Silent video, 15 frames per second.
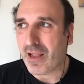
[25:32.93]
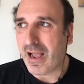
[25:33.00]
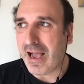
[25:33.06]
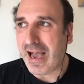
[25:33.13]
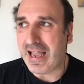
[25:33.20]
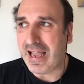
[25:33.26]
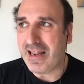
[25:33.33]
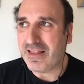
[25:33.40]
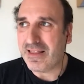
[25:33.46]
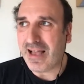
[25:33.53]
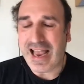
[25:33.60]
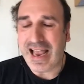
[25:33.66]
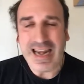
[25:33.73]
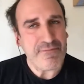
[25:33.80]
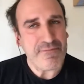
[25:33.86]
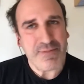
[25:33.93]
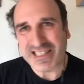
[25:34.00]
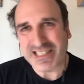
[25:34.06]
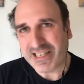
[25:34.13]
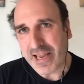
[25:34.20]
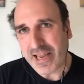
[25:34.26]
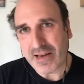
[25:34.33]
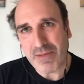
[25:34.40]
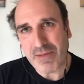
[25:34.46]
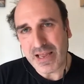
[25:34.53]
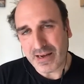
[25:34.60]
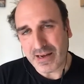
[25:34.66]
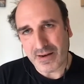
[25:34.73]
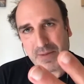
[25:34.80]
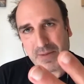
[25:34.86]
I left my skin. Me
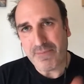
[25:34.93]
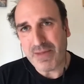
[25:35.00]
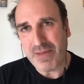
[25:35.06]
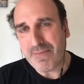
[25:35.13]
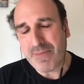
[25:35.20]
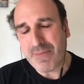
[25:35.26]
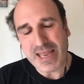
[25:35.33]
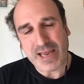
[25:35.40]
and Malika.